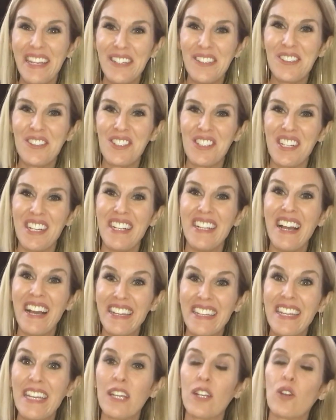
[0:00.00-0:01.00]
energy,
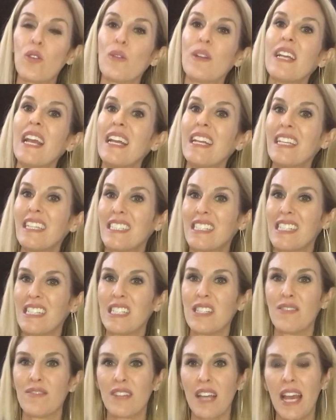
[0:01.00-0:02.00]
again, creating a
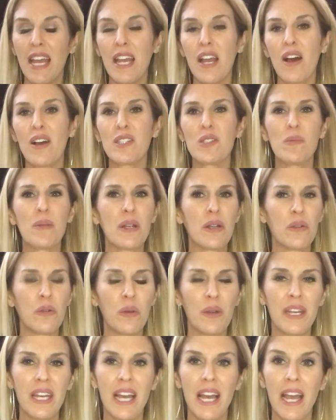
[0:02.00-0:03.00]
sense of chaos,
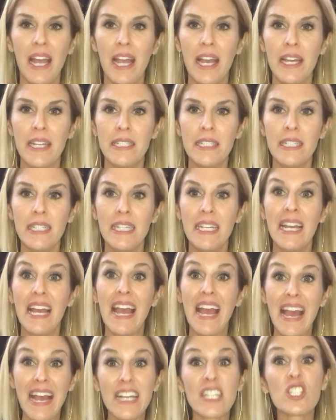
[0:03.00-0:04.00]
paranoia, and
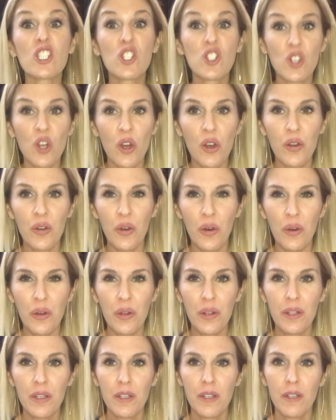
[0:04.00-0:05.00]

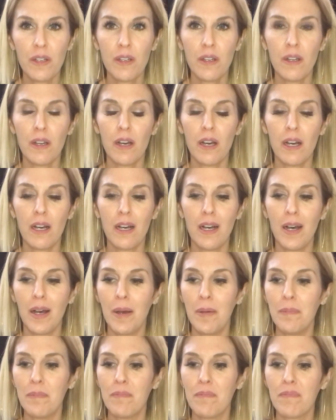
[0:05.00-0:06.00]
external,
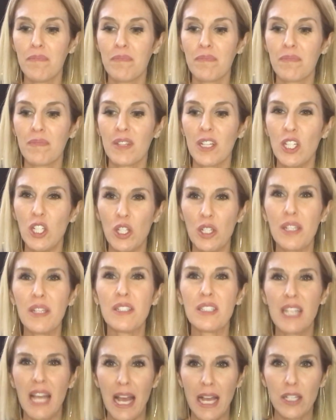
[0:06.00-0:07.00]
um,
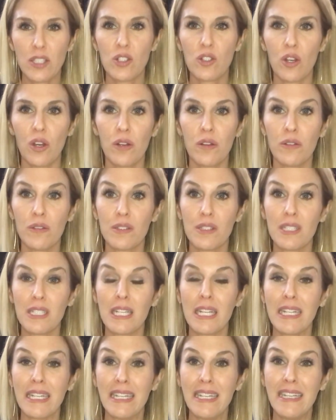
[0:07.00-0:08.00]
looking to externals
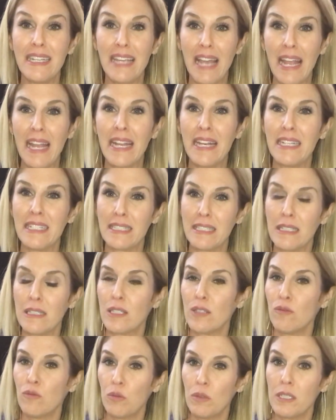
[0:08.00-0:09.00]
to gain a
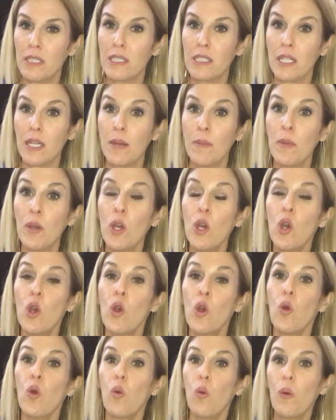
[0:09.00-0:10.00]
sense of wisdom,
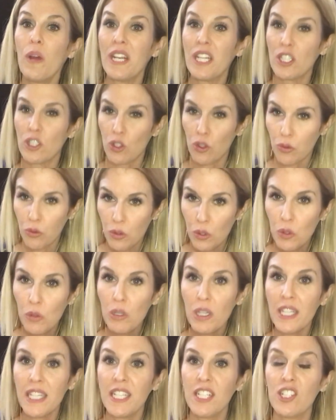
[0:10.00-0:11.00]
when it
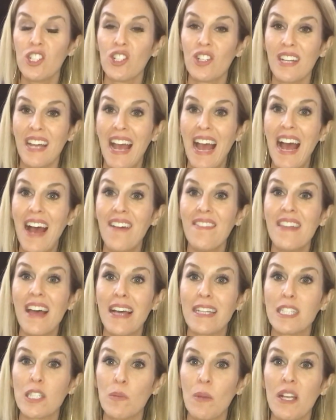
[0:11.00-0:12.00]
truly should have
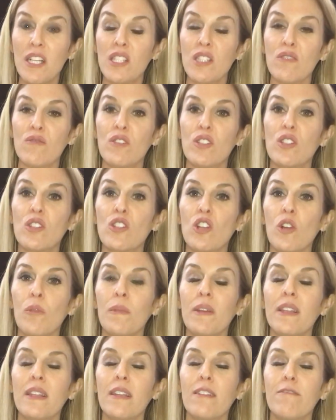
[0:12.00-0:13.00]
that space of
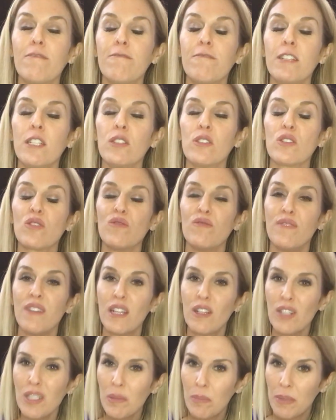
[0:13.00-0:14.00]
discernment that feels
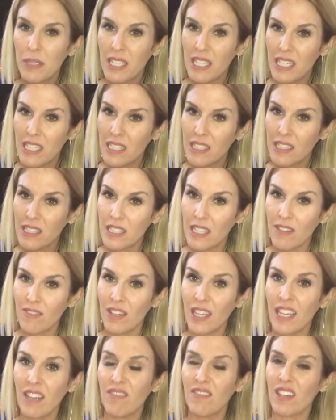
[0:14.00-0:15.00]
very peace
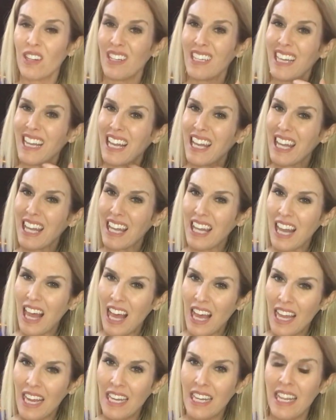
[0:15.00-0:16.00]
giving, very
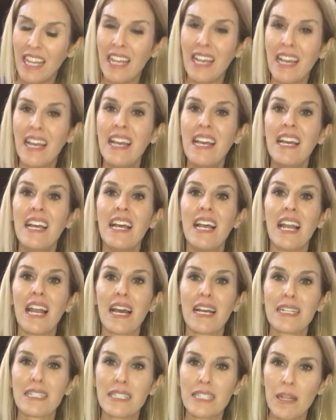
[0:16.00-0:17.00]
aligning,
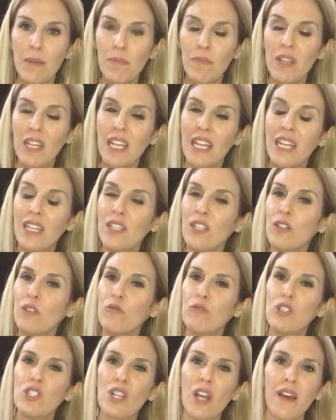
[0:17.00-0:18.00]
like something in
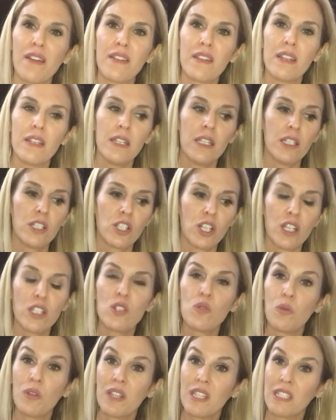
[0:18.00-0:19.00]
you just,
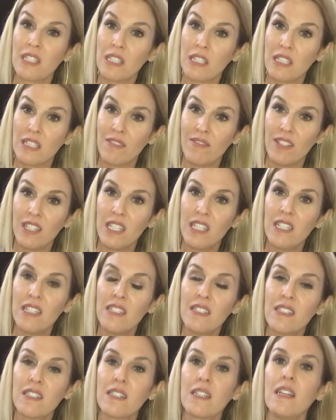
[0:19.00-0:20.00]
just with a sense of
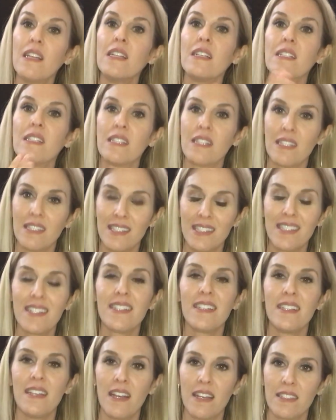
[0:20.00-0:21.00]
ease says,
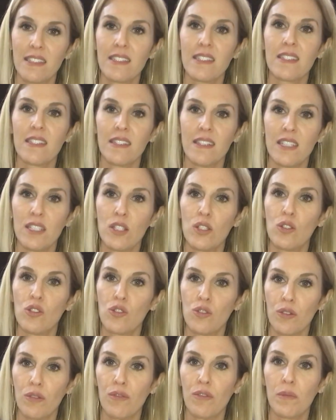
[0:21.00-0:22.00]
Yes, this is
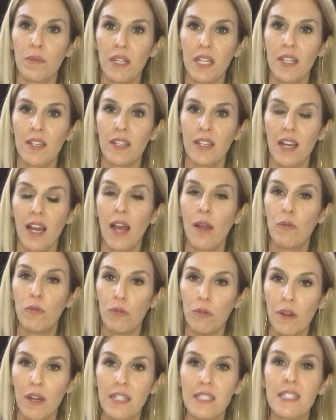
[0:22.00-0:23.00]
true for me. I
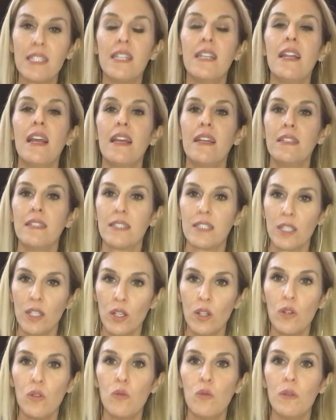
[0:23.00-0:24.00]
resonate
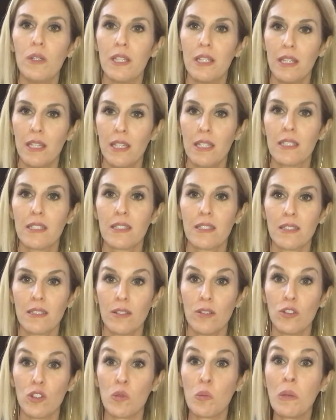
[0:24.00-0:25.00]
with this.
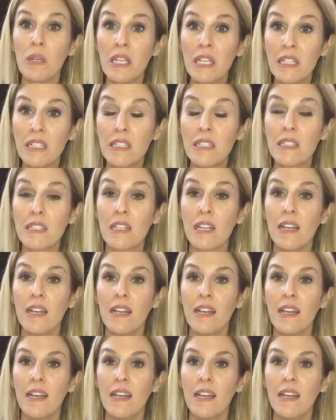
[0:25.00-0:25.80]
There's peace